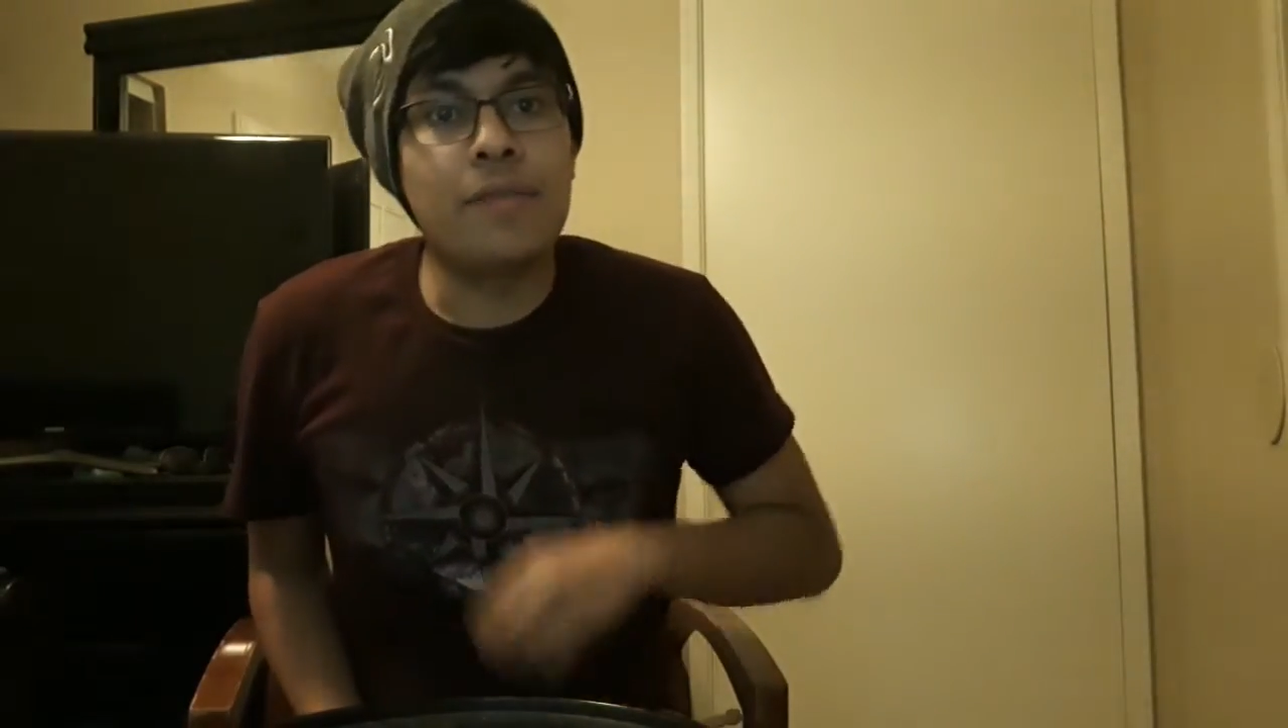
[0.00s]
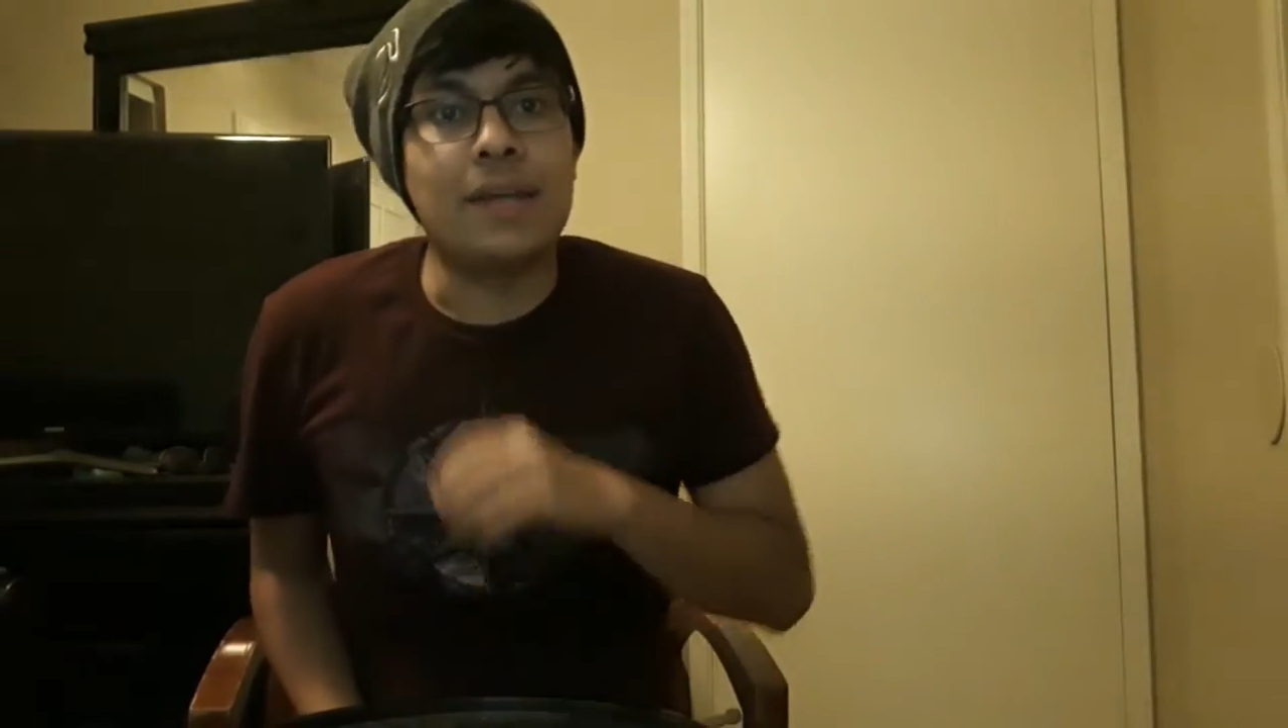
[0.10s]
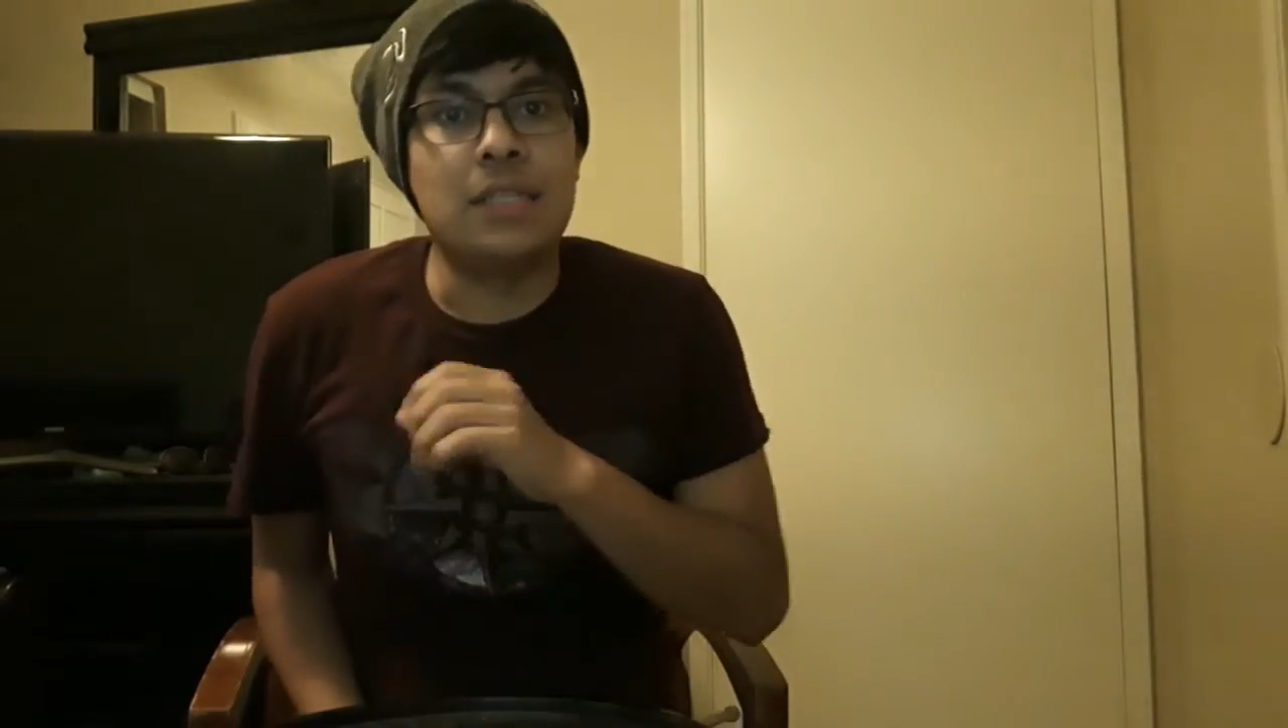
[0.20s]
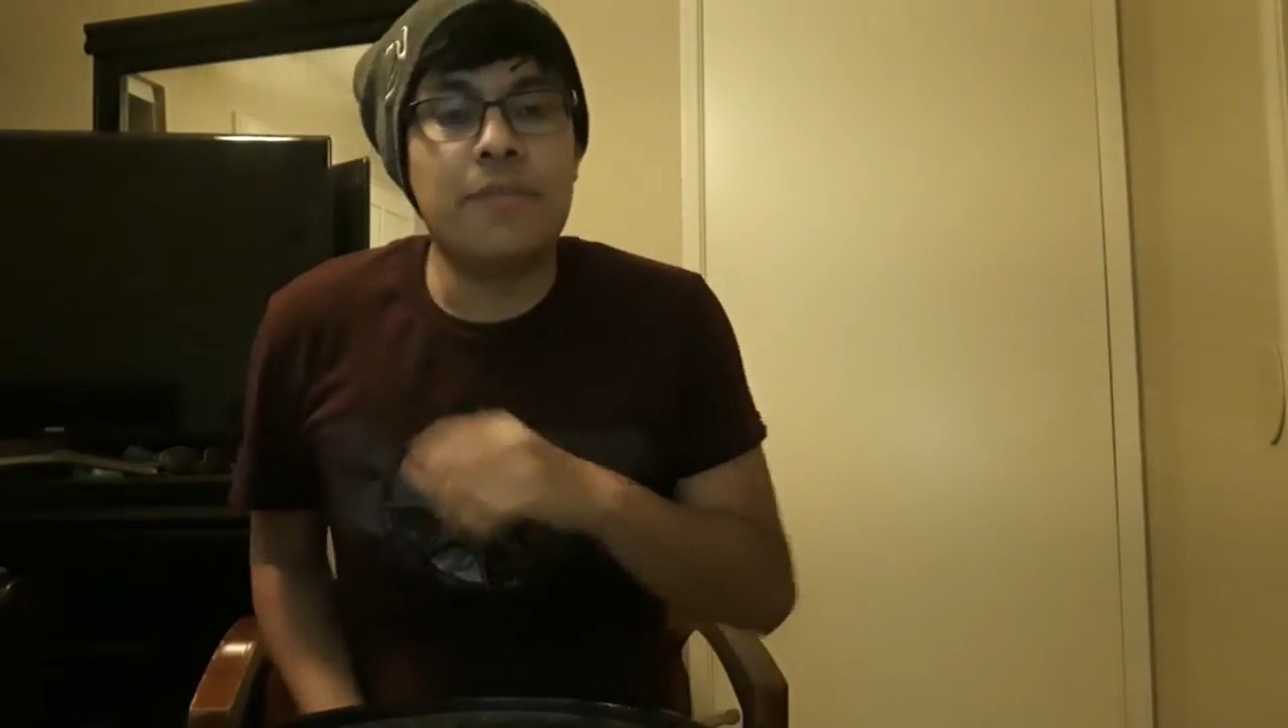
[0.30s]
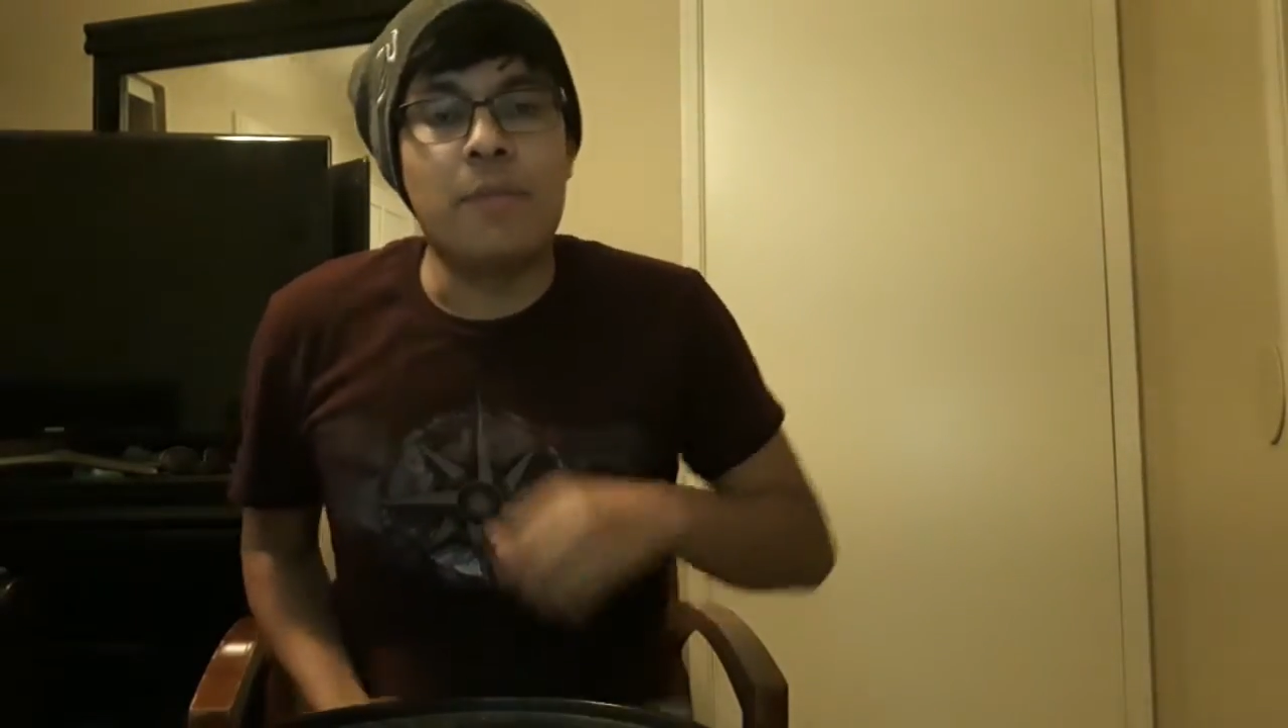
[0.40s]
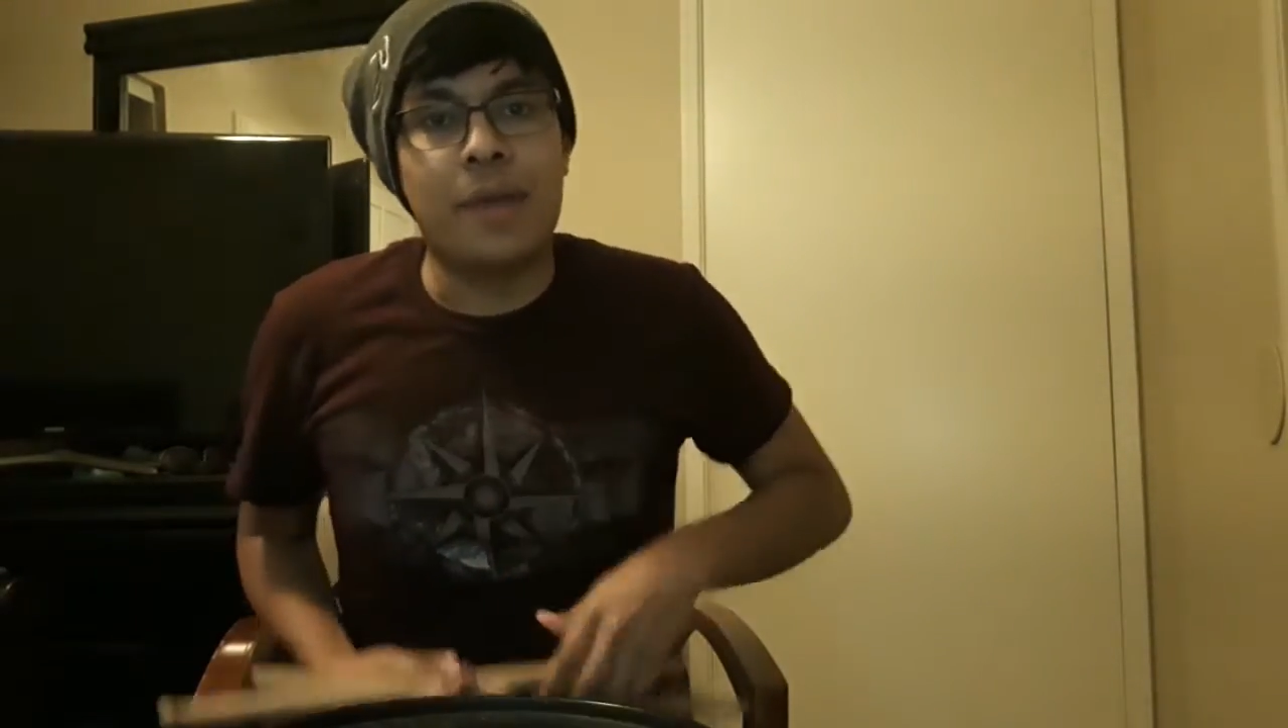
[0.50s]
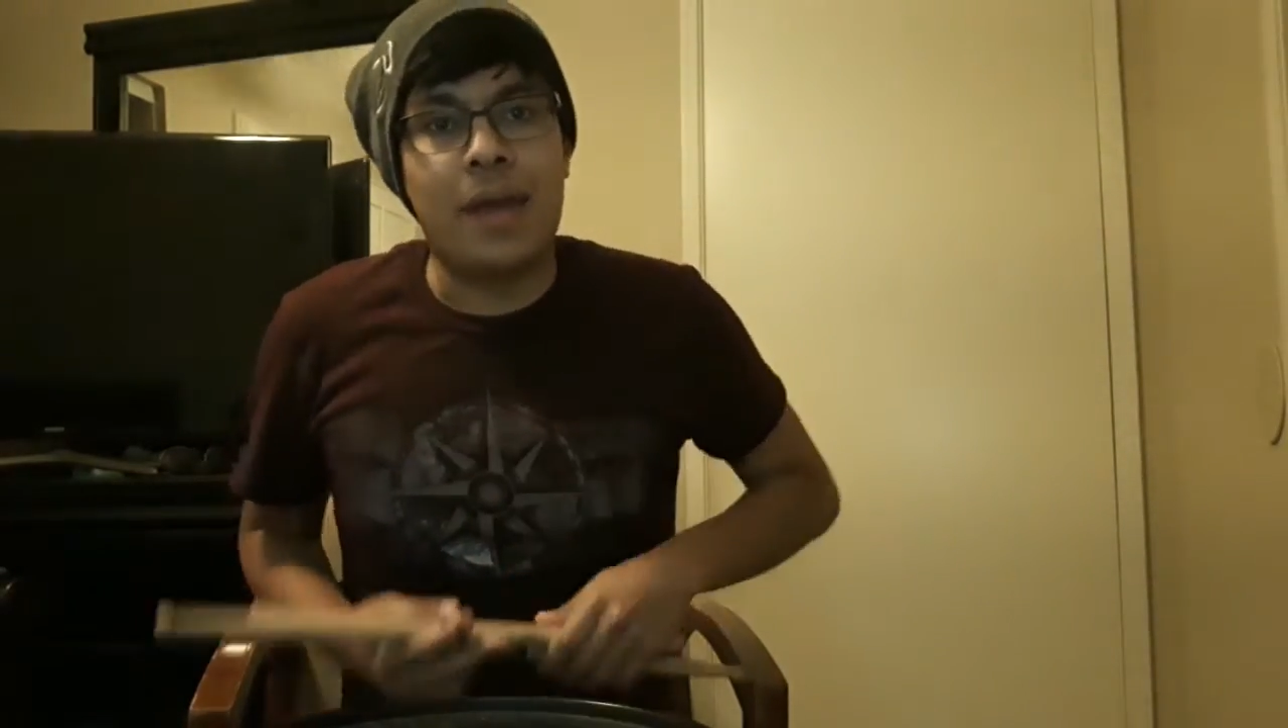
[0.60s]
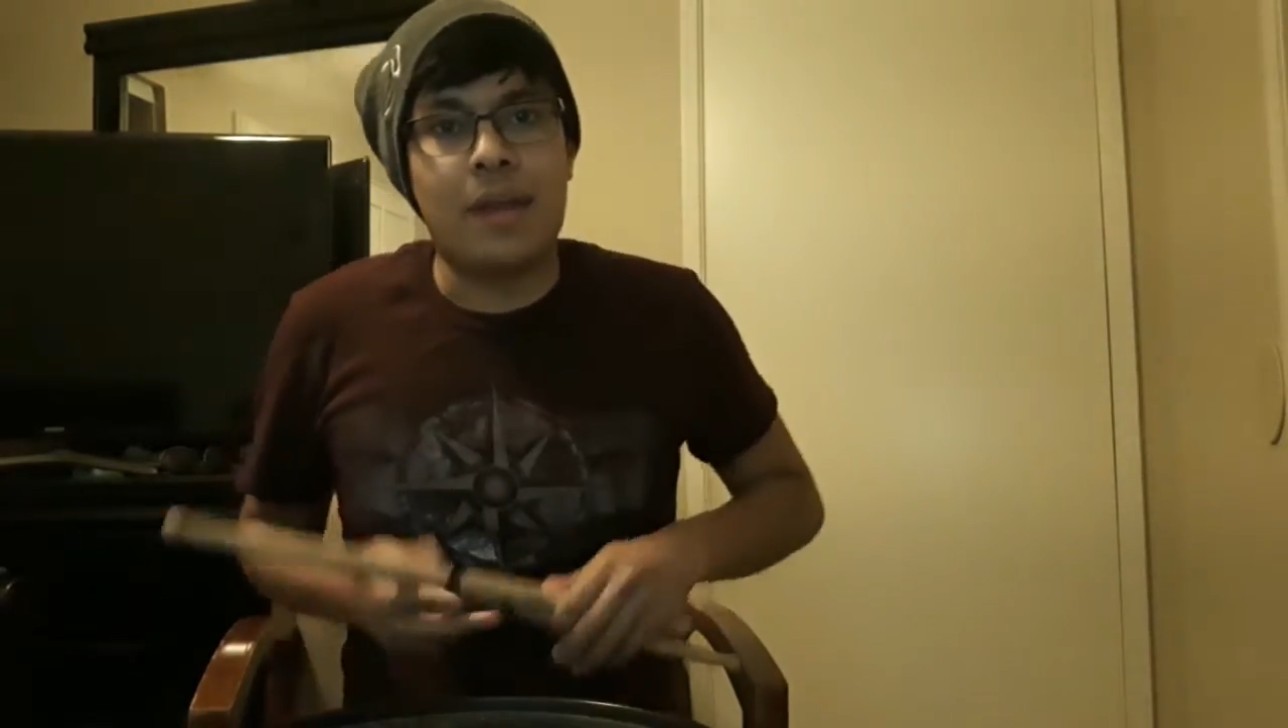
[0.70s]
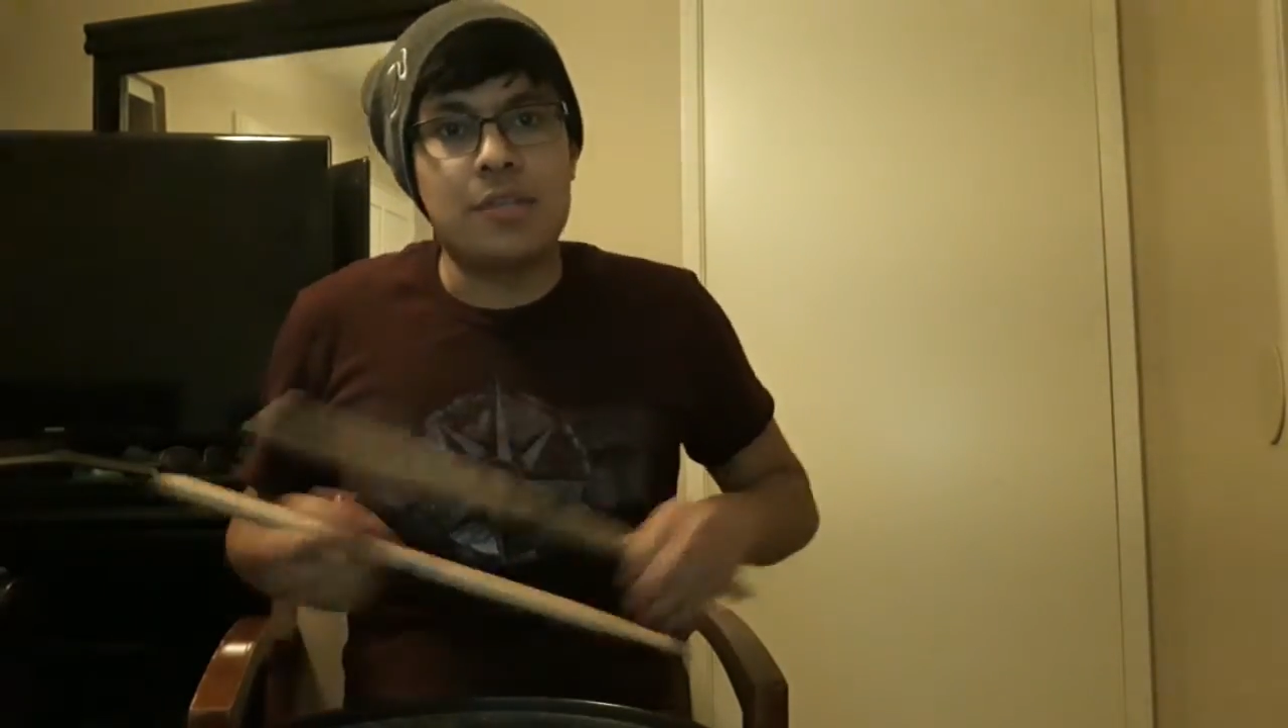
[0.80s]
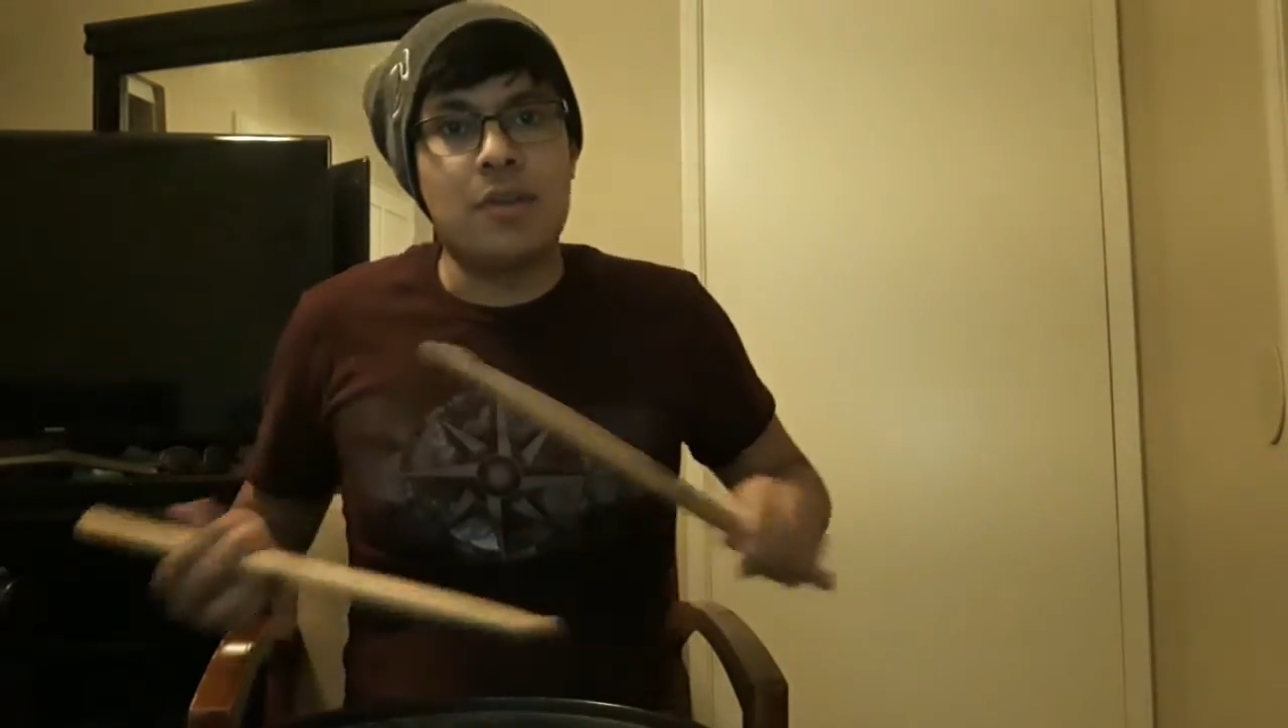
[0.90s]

like different mechanics.